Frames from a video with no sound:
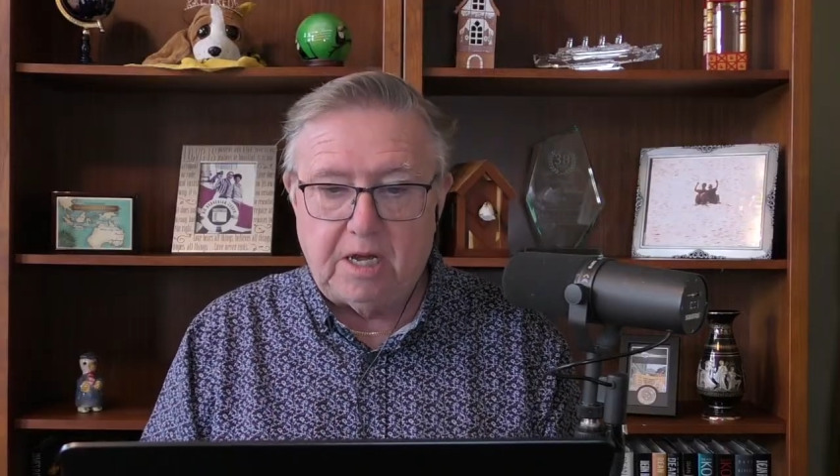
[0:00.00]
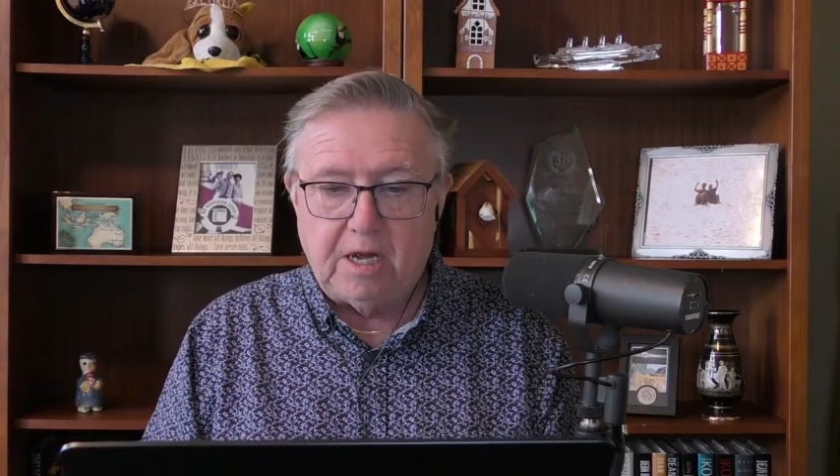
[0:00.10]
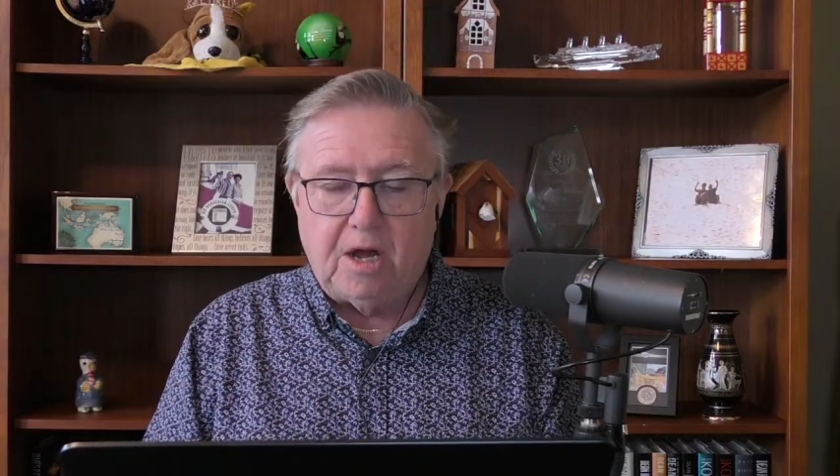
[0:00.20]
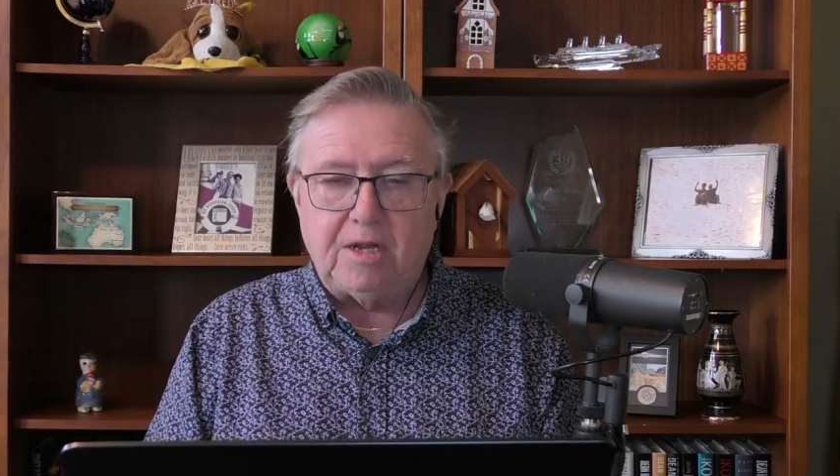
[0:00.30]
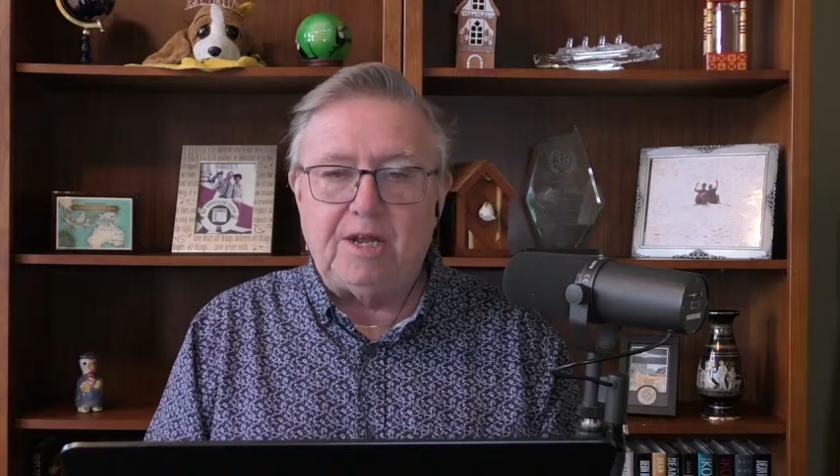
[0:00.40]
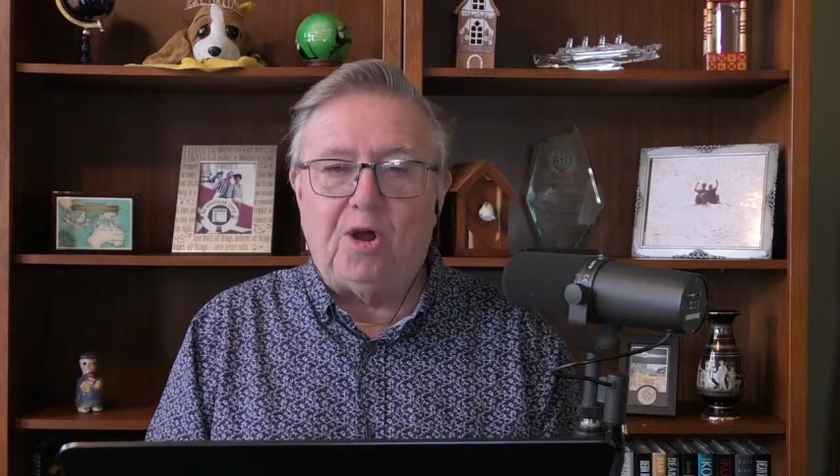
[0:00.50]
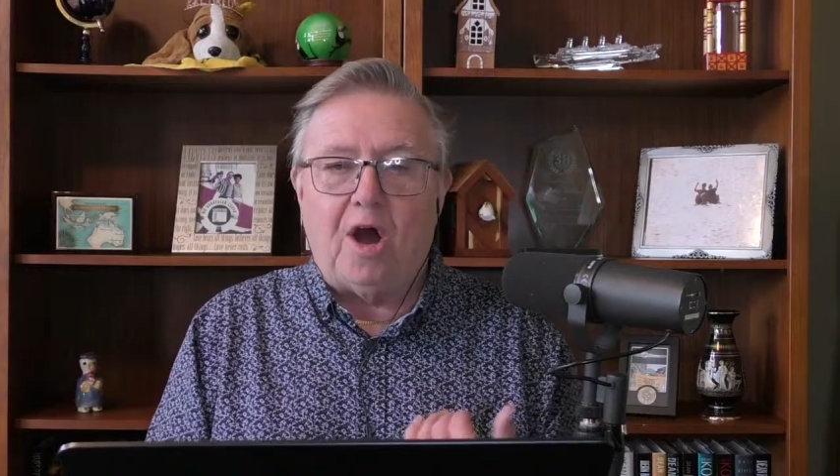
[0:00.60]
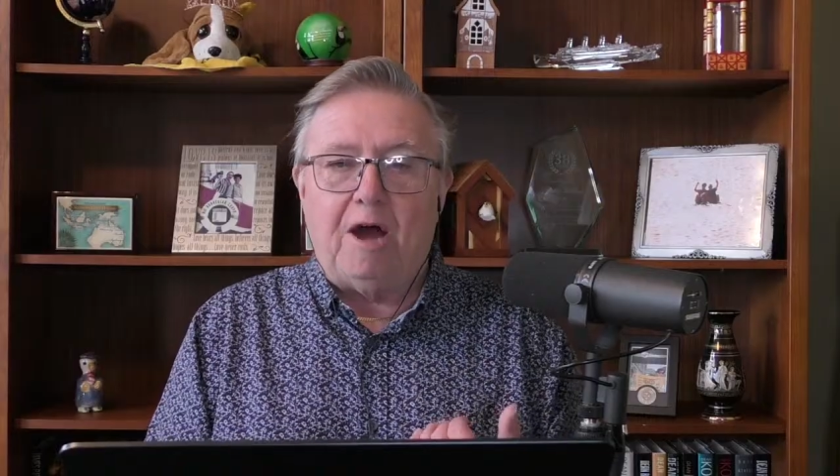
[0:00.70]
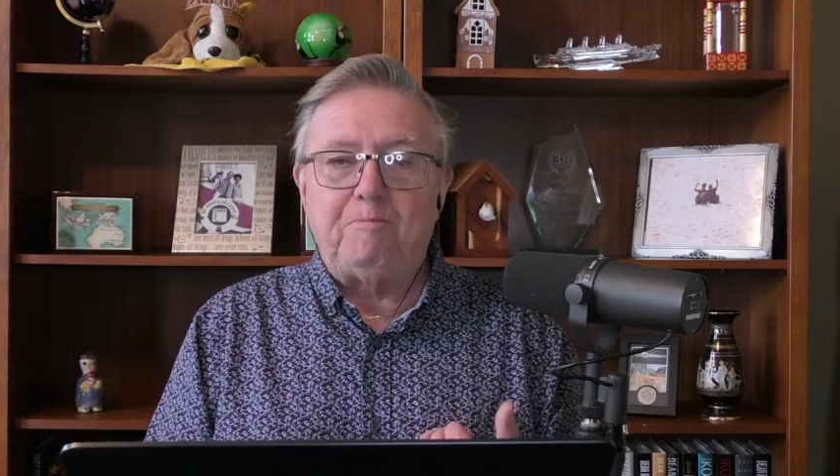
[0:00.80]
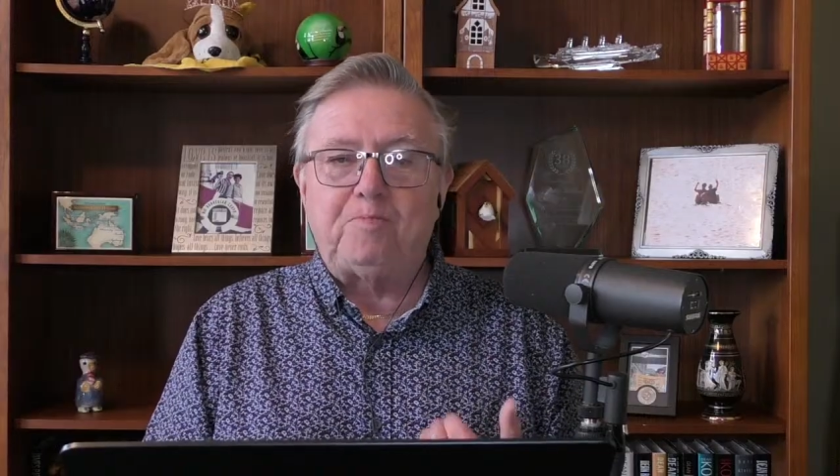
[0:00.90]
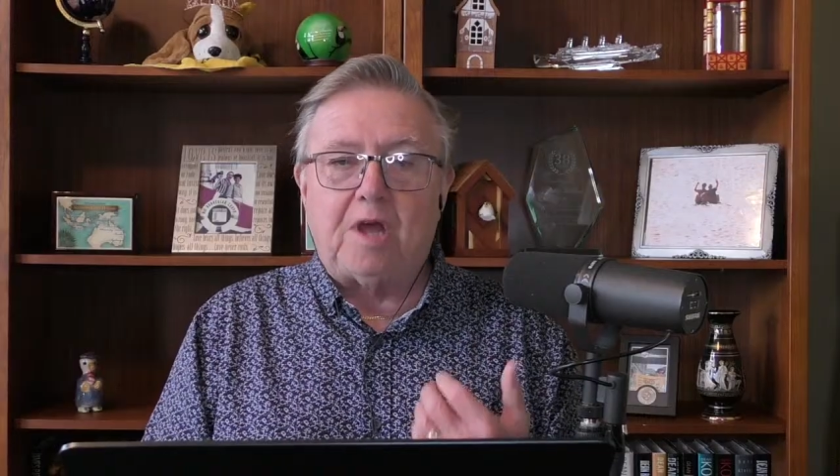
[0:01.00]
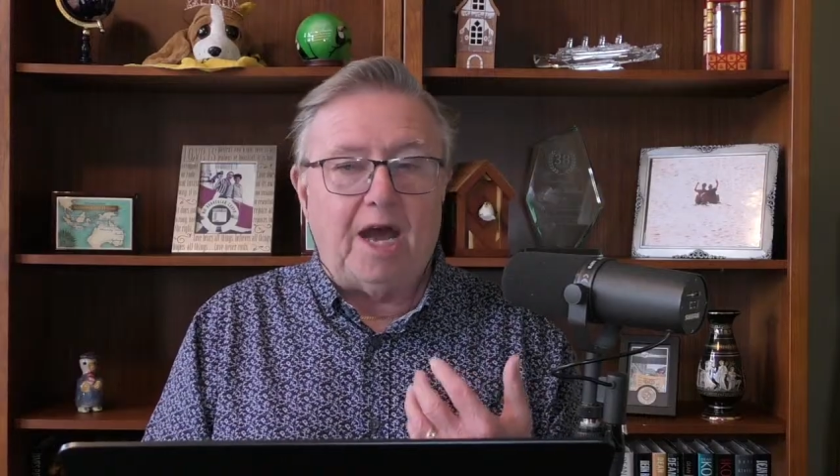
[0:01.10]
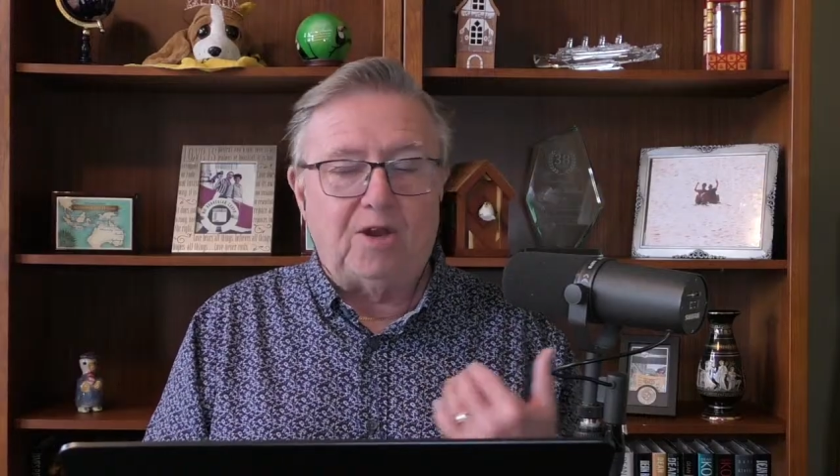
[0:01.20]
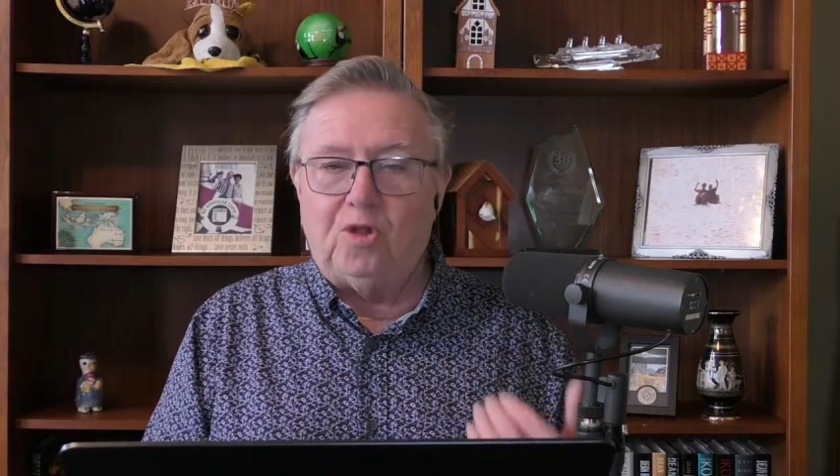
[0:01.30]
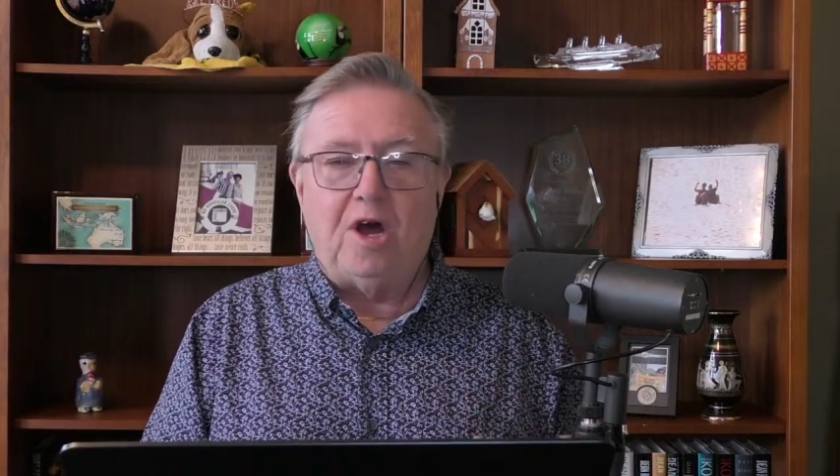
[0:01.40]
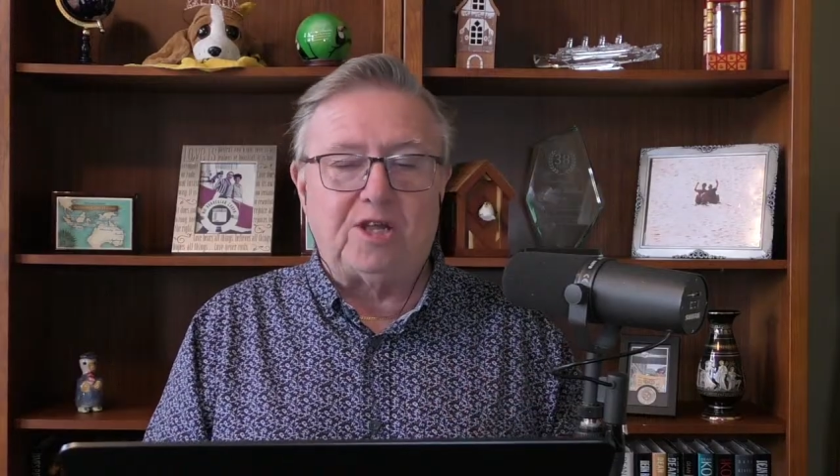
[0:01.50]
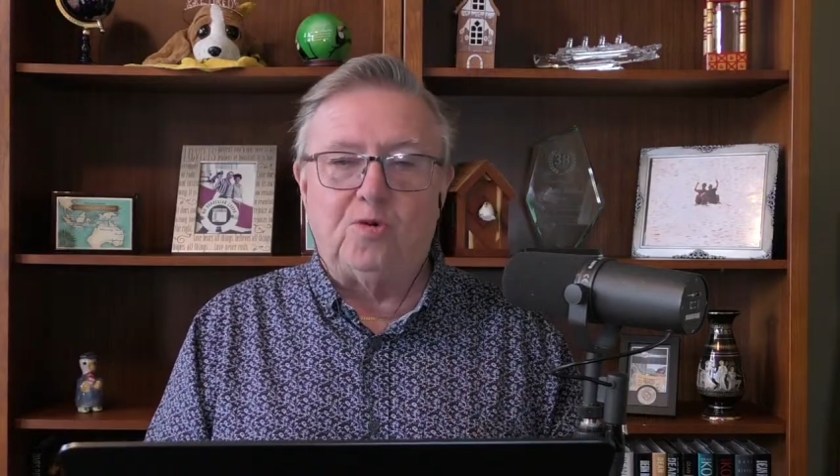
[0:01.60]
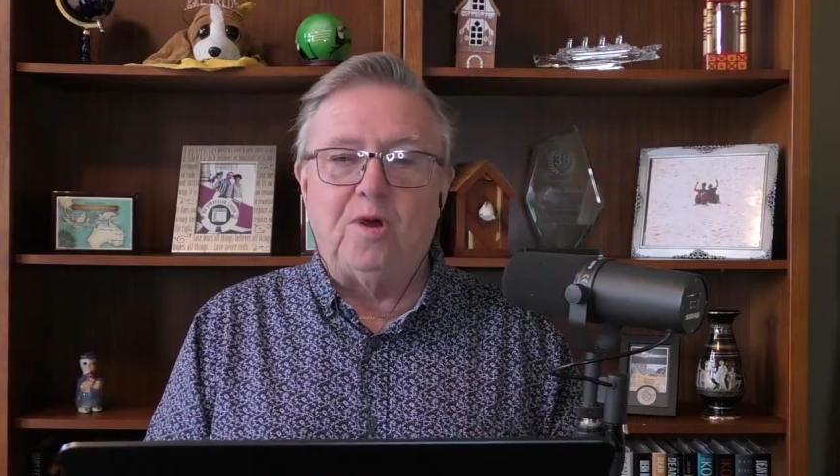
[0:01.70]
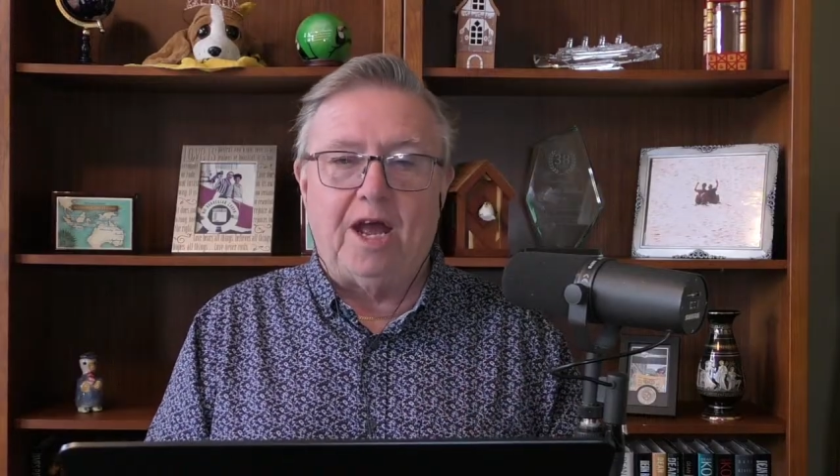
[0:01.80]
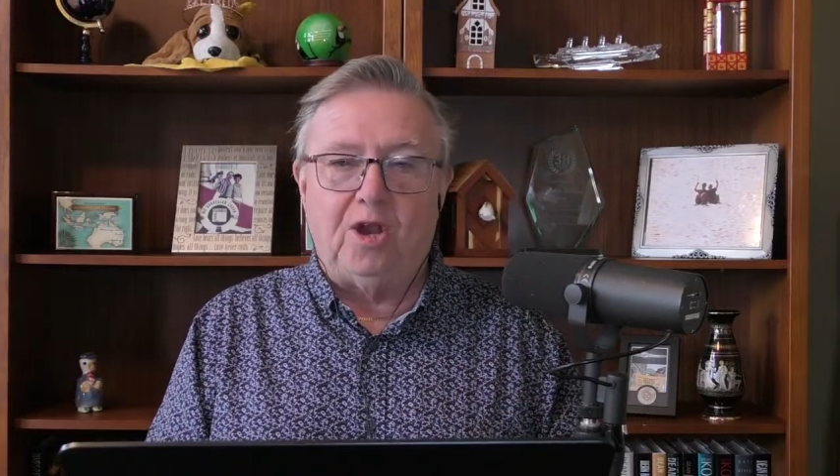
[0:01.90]
you know, I don't like the way
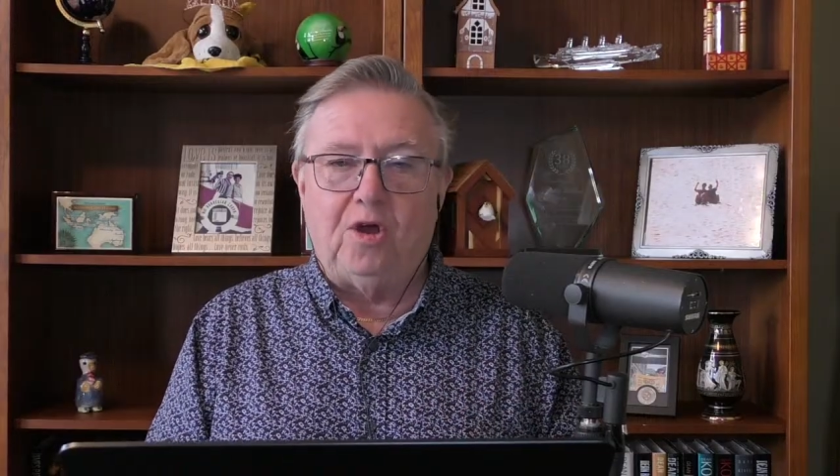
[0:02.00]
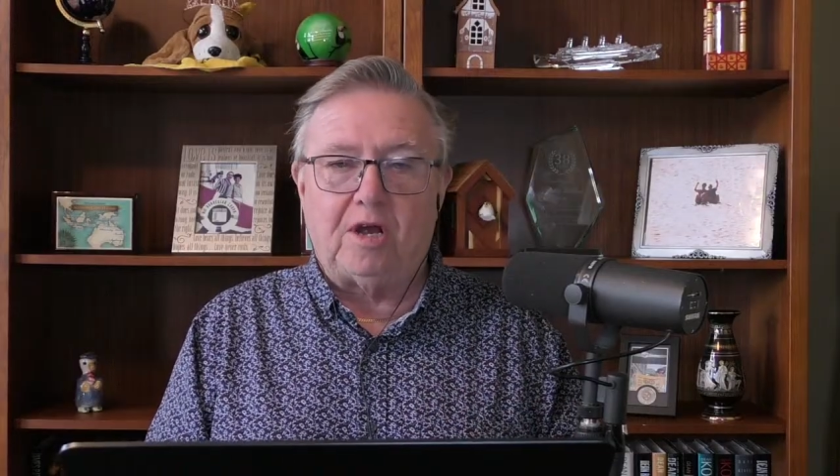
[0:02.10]
I look.